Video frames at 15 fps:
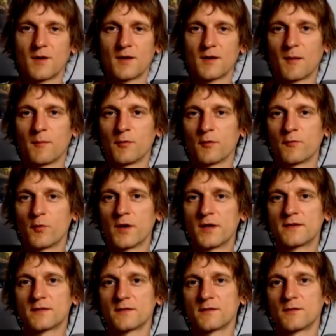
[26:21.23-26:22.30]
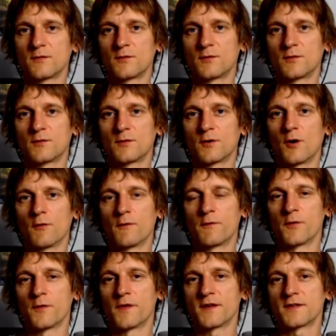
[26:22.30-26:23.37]
a couple of weeks to go
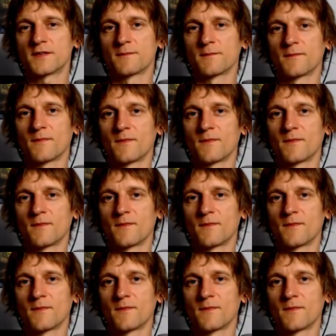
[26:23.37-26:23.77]
through this.